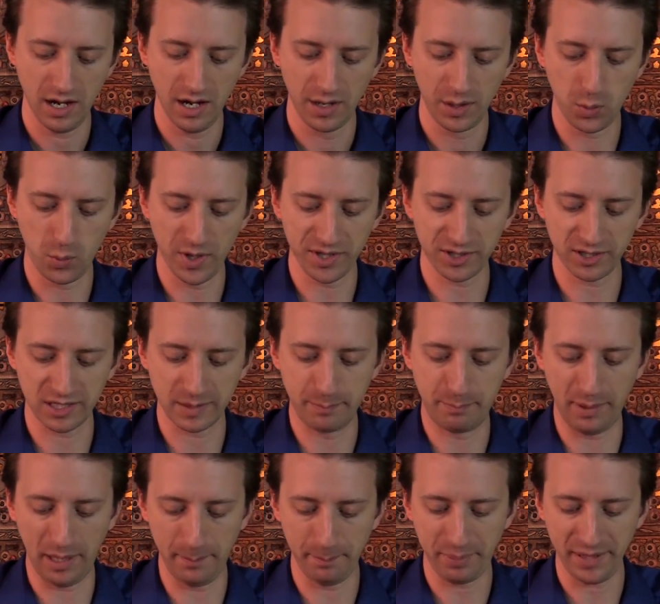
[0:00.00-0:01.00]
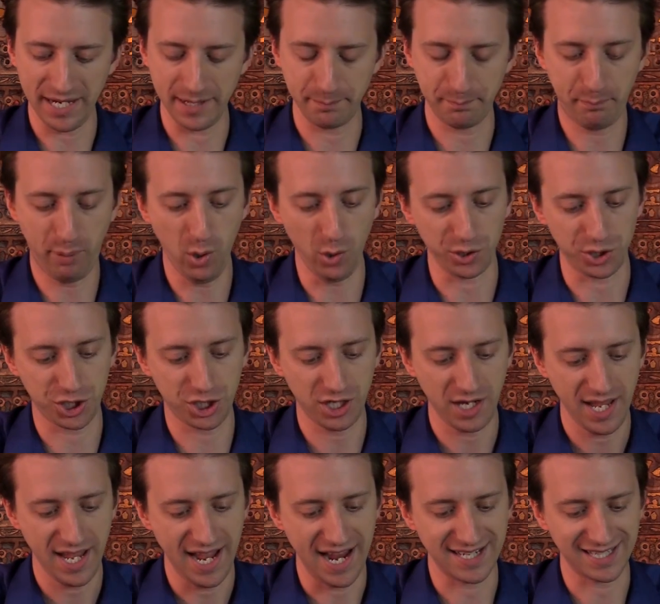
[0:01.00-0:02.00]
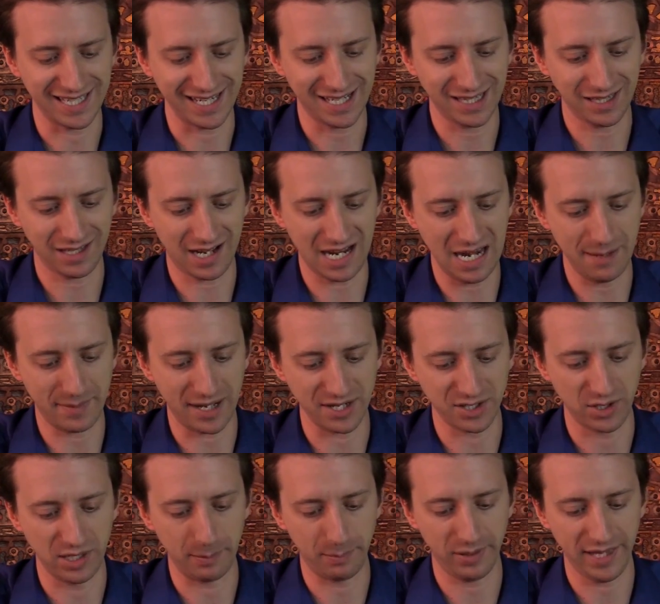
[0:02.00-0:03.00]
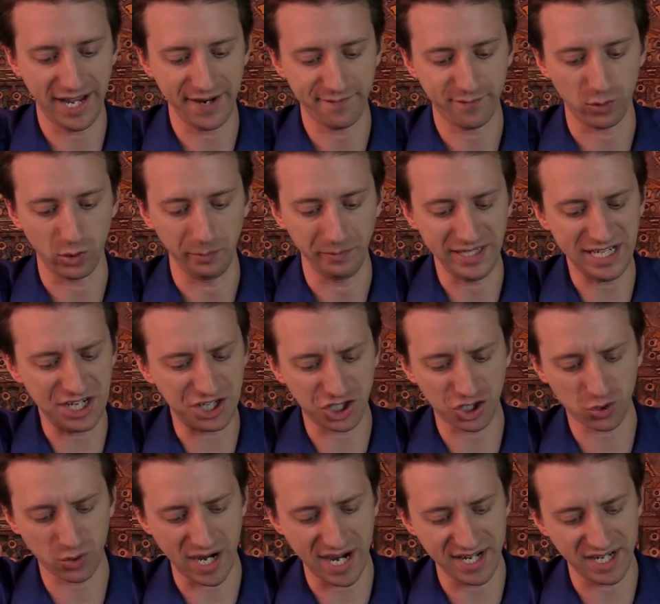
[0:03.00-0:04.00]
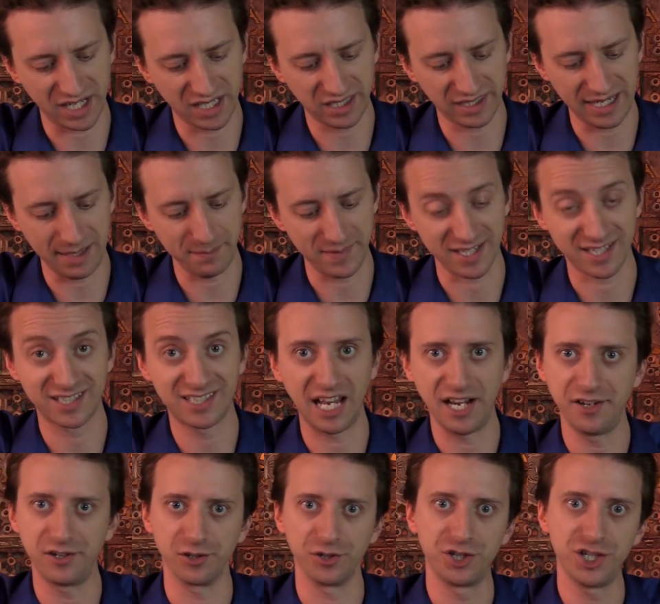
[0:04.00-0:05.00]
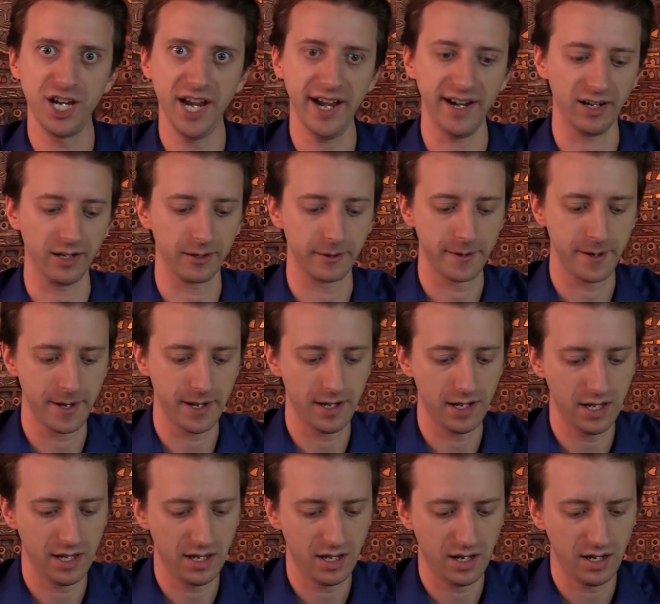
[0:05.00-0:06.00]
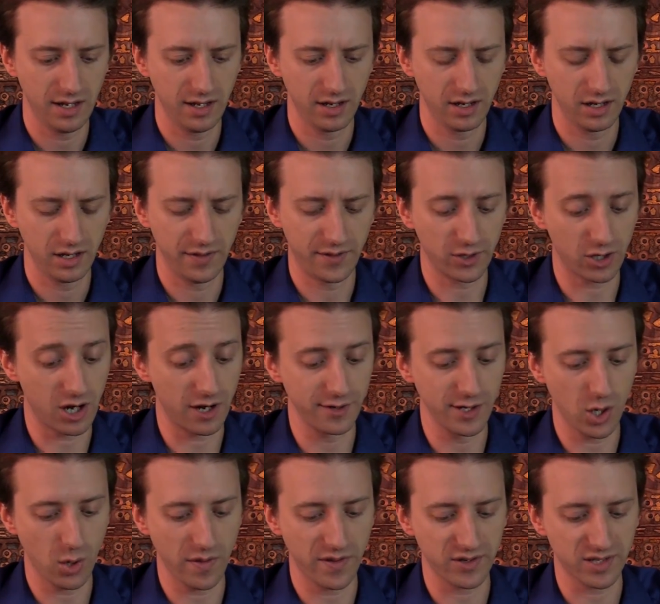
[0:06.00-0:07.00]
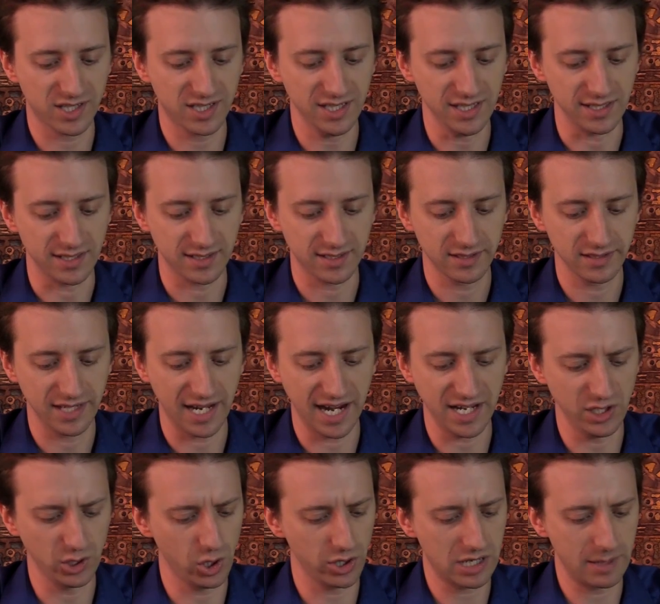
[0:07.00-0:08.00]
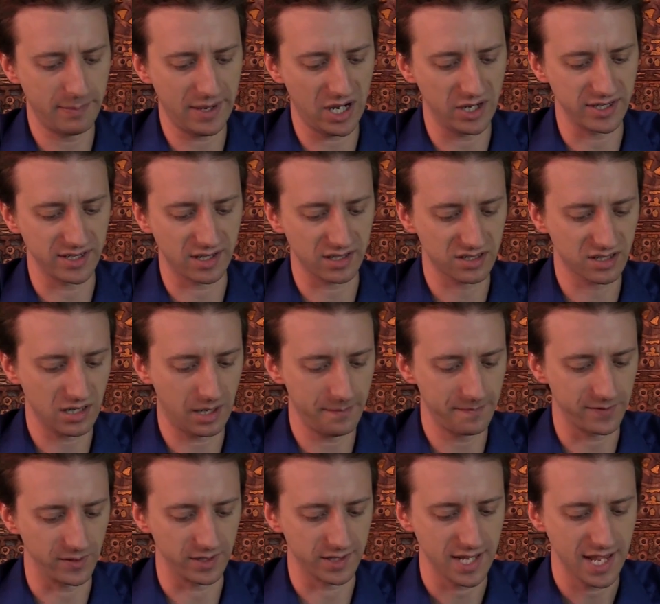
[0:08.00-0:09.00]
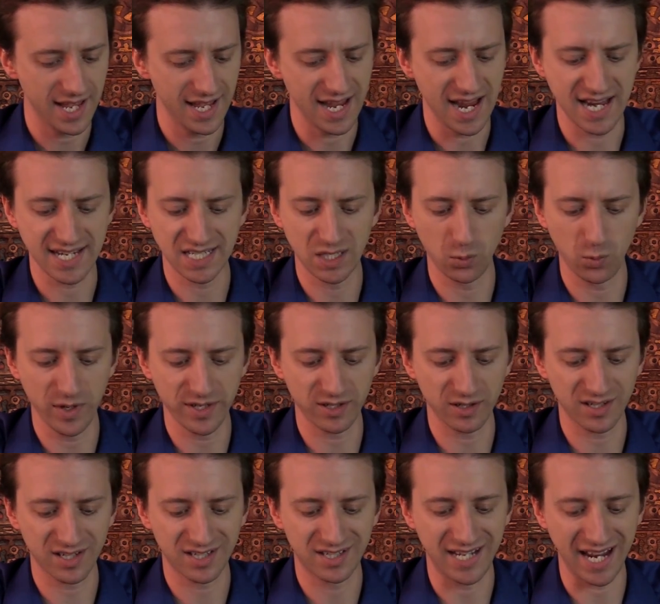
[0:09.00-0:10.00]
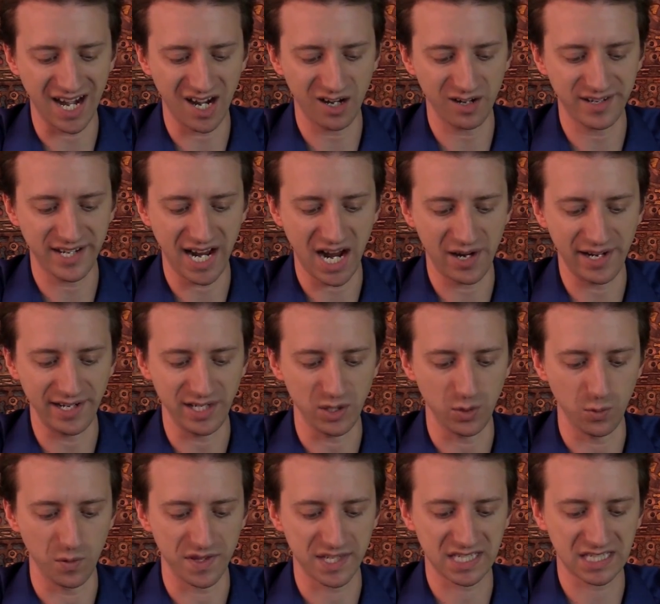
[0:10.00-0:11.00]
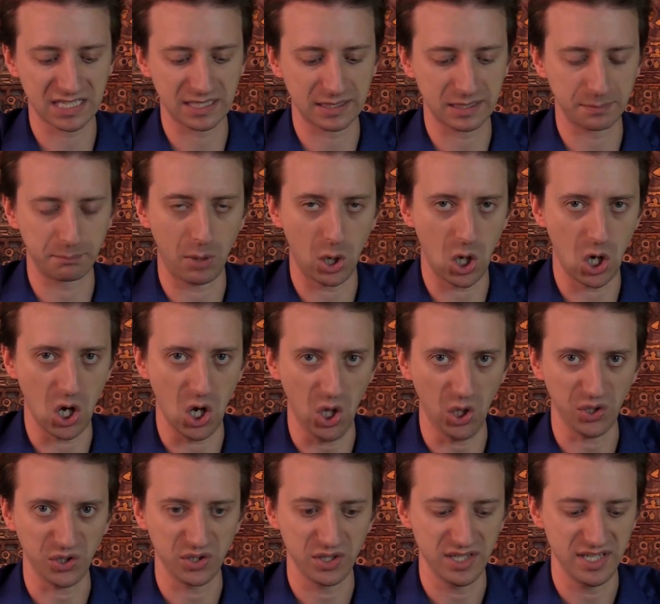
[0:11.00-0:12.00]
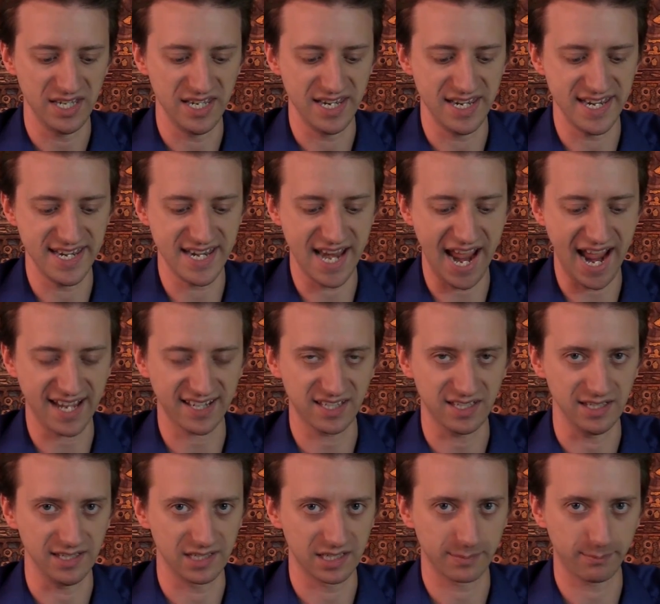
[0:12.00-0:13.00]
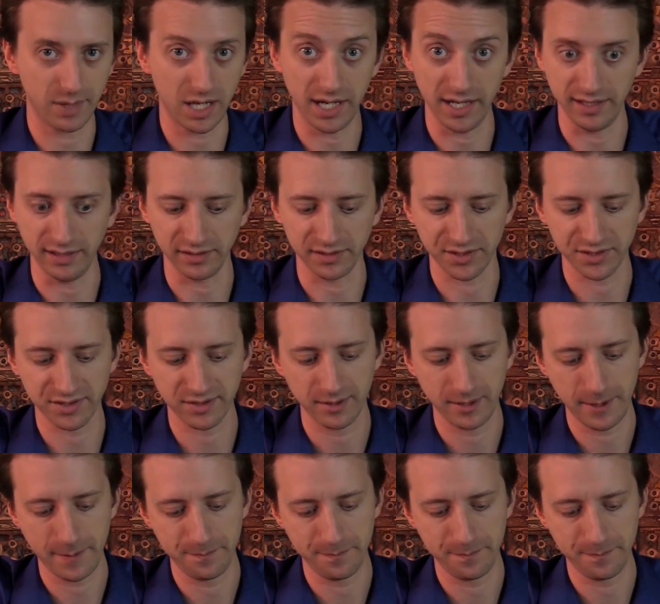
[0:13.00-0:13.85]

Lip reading: The wizards bump and push as they climb onto the platform, each trying to claim the center chair. There are no other seats, and you look about in discomfort as the wizards stare down at you with small, nasty smiles.